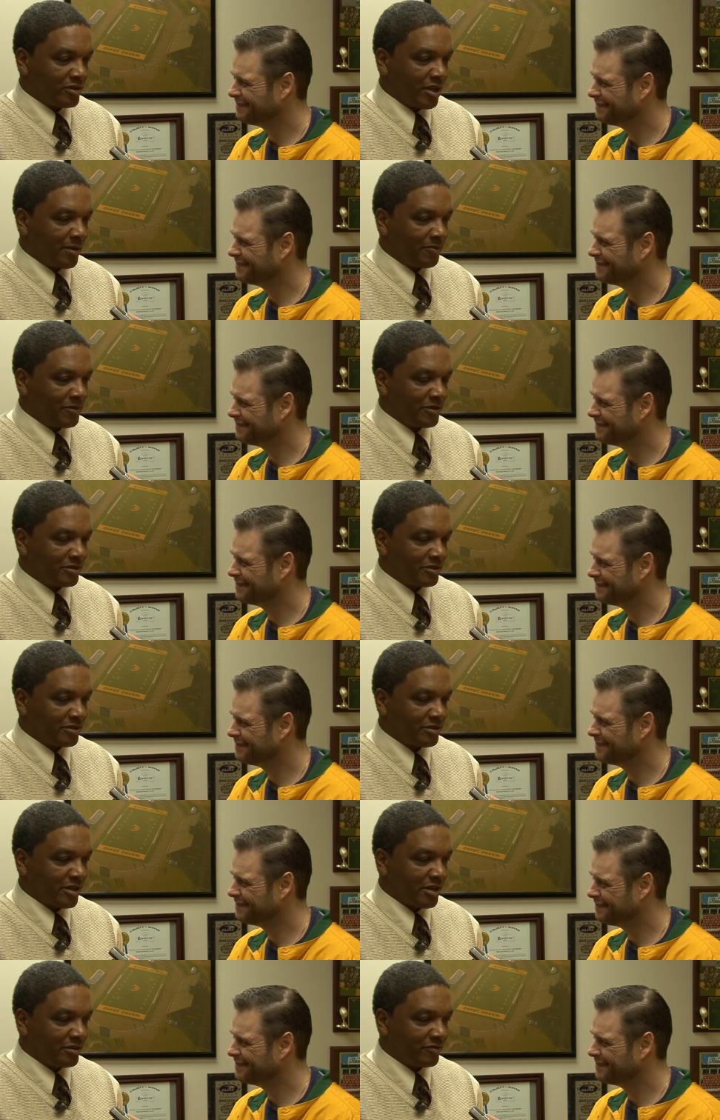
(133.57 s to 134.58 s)
Speaker 1: depth and it's a
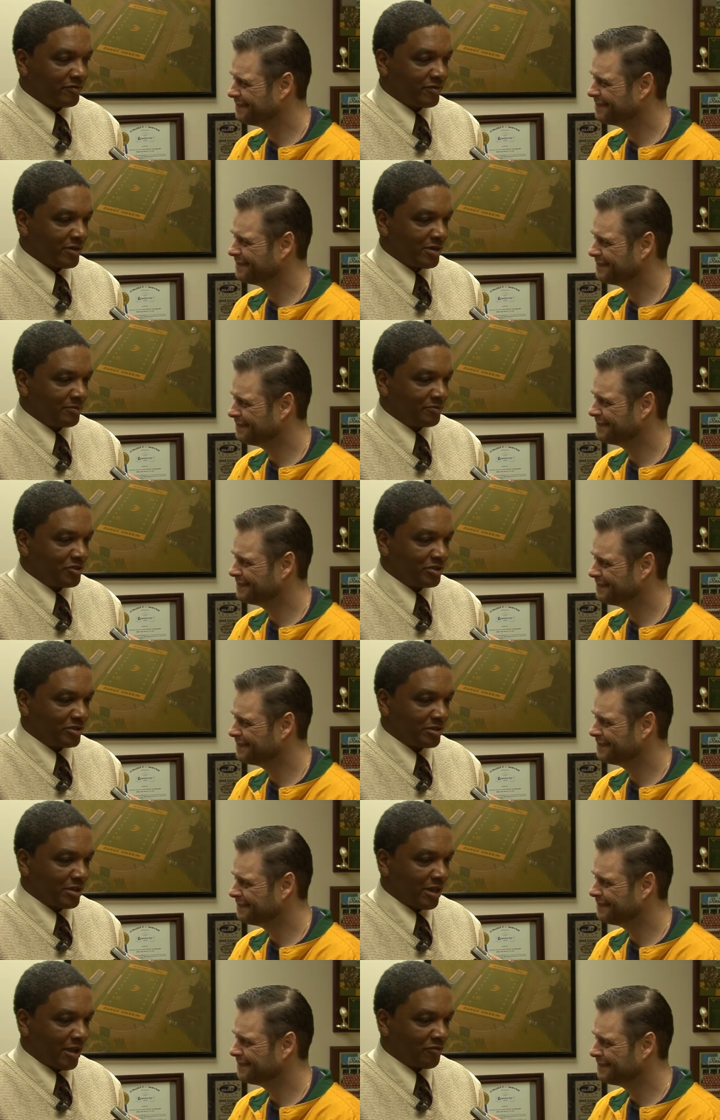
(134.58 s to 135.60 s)
sign of um,
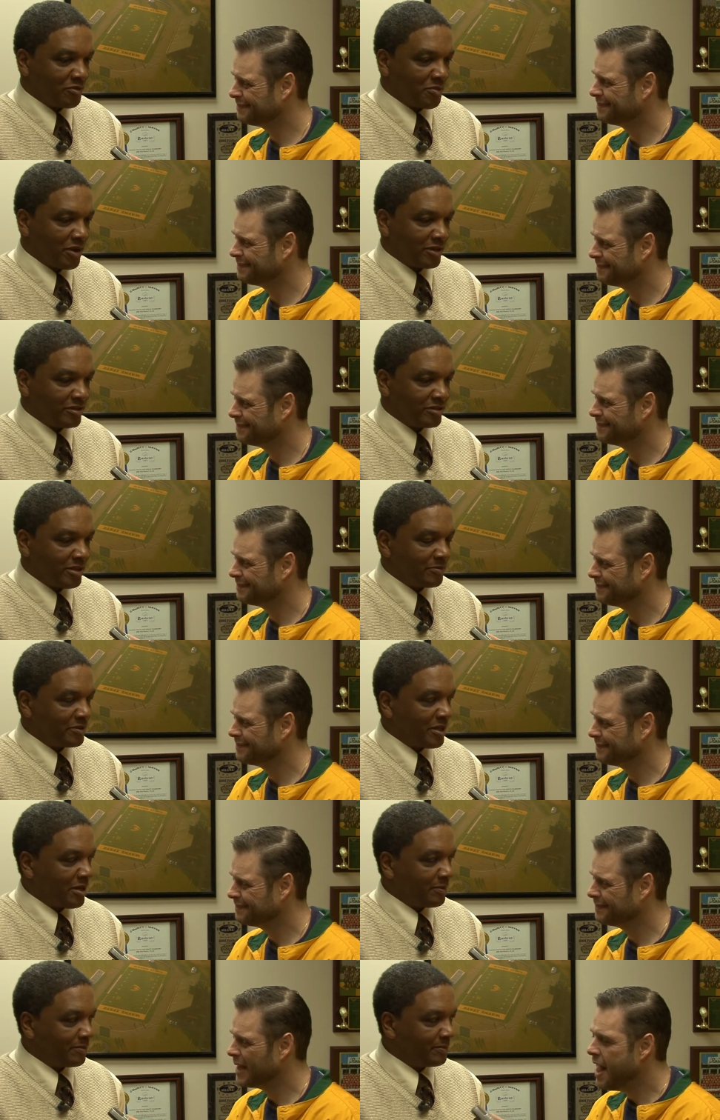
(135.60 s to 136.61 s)
just everybody steps
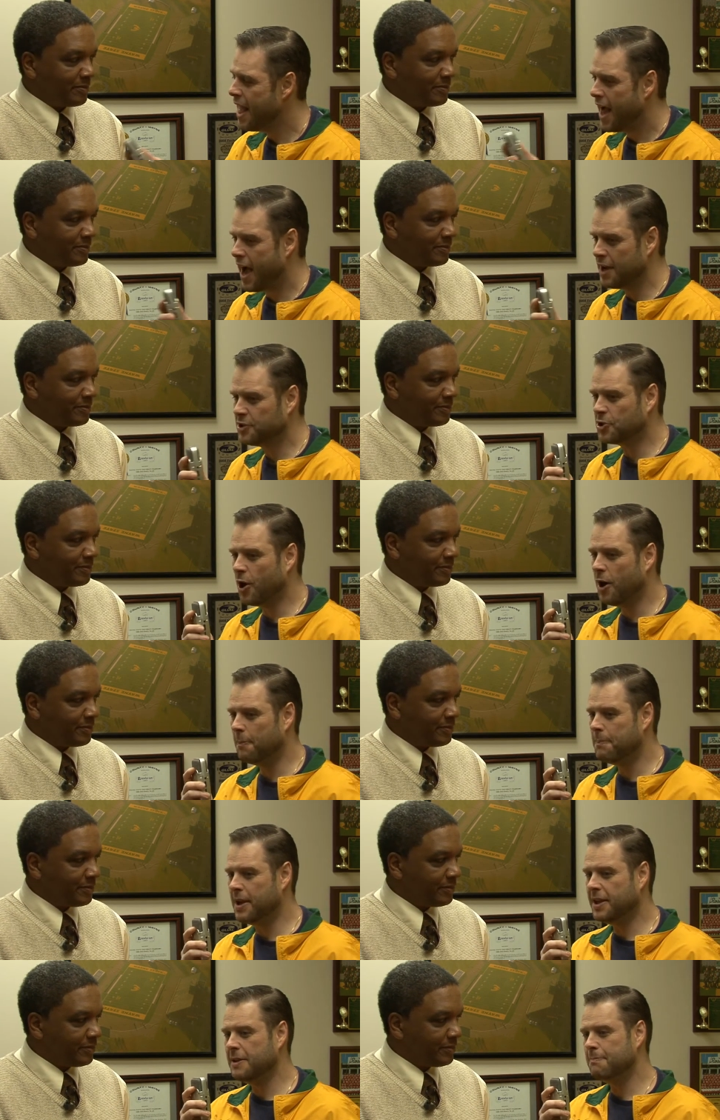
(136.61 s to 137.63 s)
up.
Speaker 2: I saw
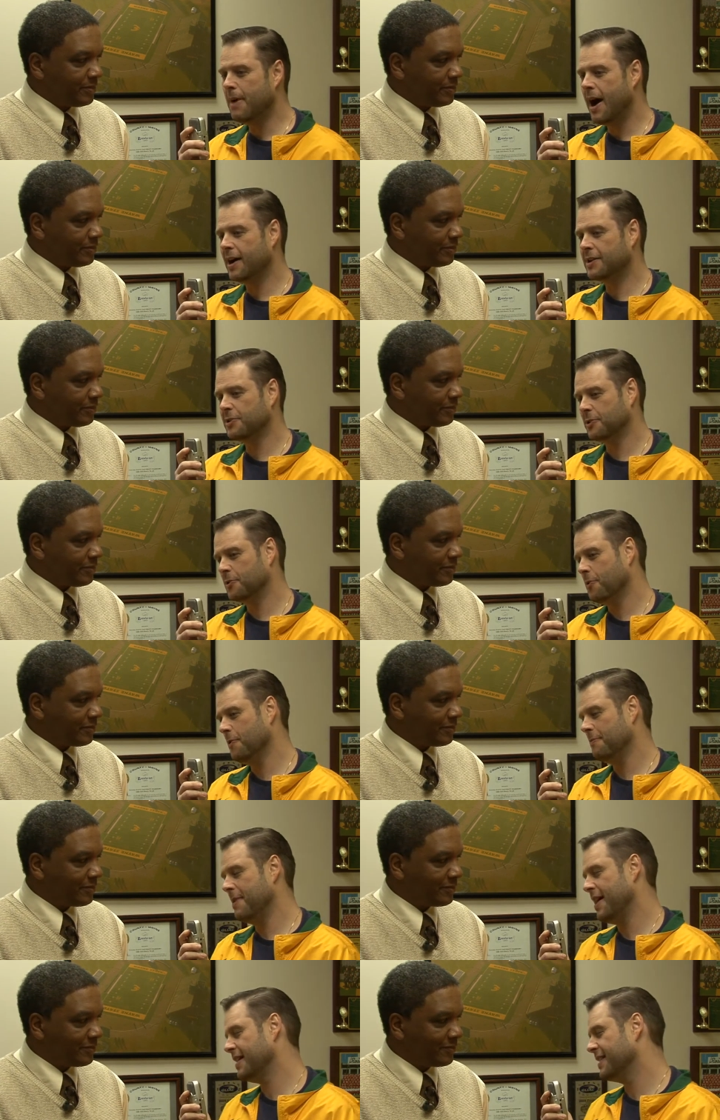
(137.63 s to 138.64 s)
Mickey Mockner
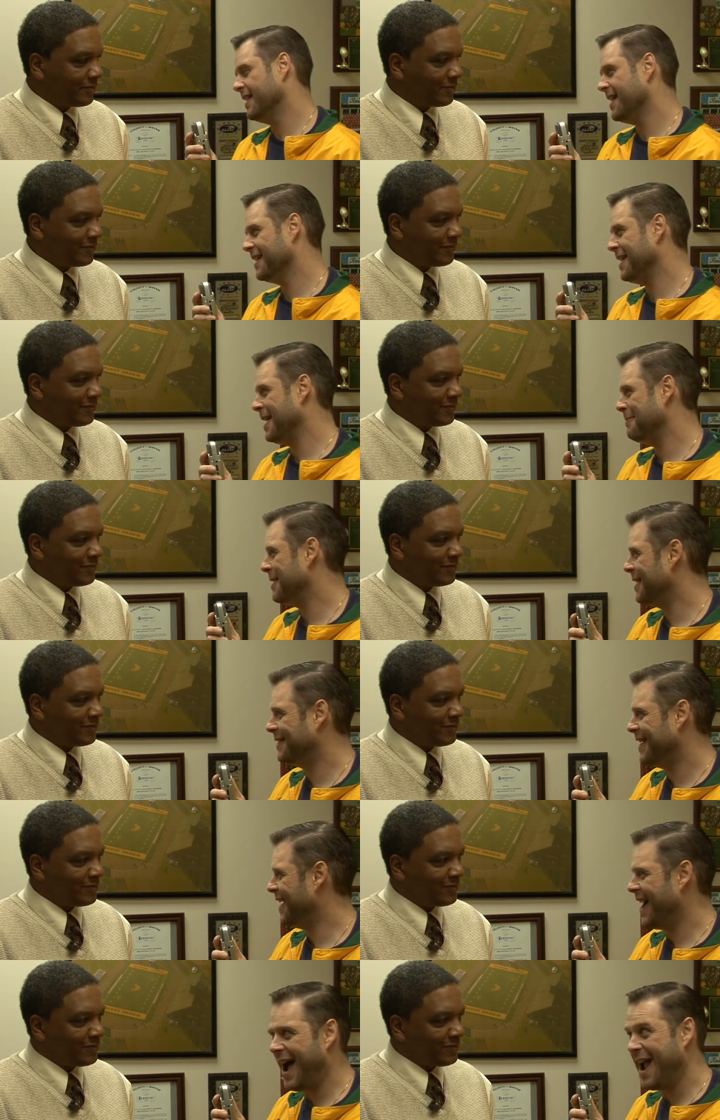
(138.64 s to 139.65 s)
going back to that game that,
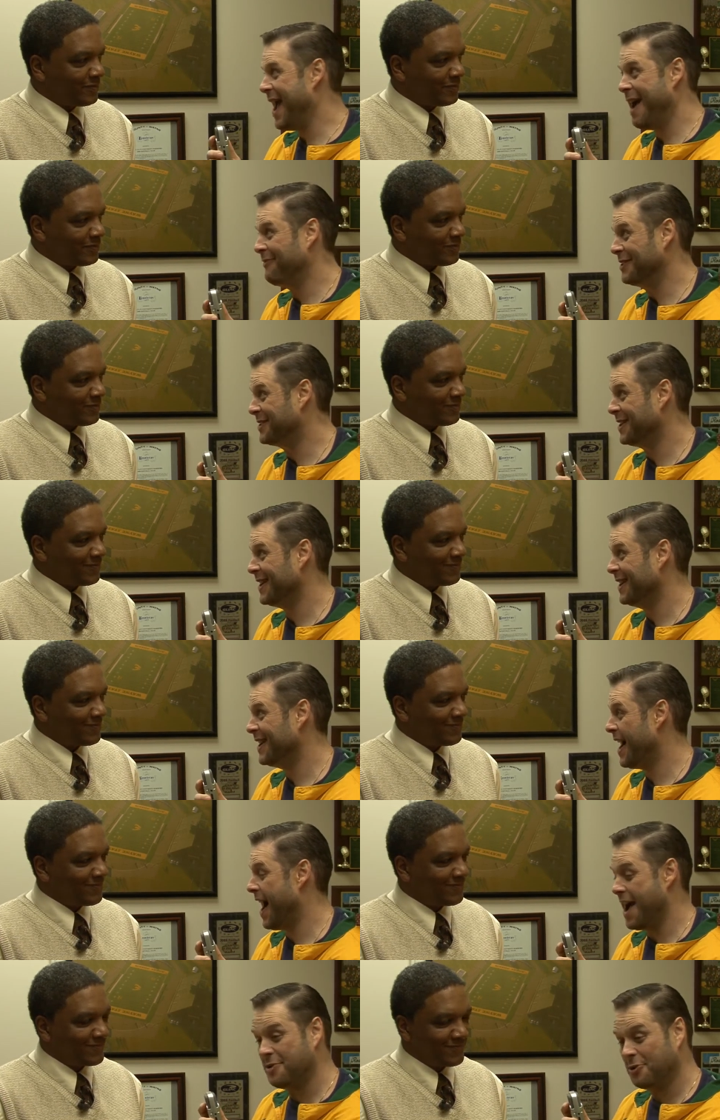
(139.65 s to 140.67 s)
that I haven't seen.
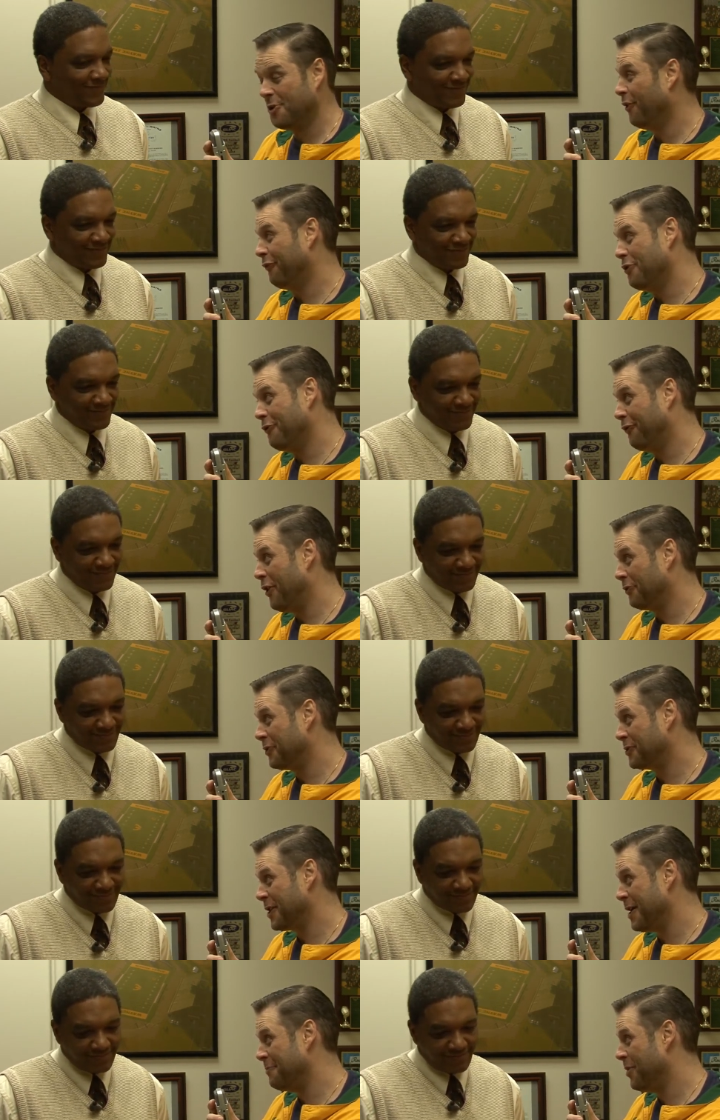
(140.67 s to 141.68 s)
I, I, don't know if you felt the
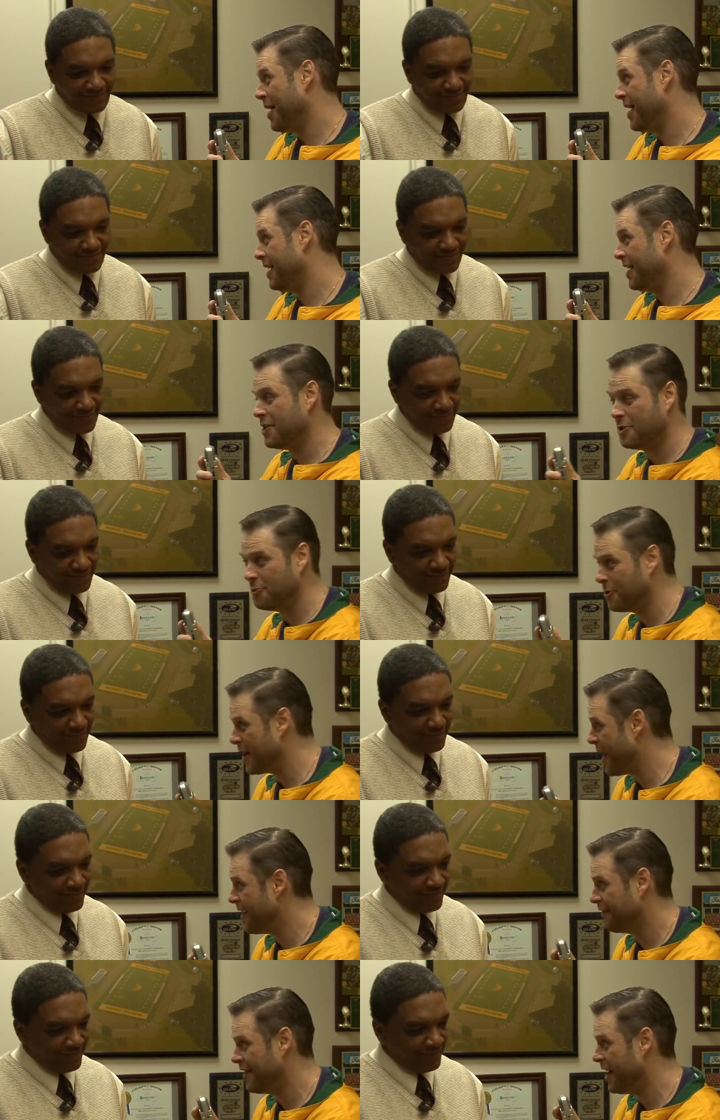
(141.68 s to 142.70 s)
same way. You and I have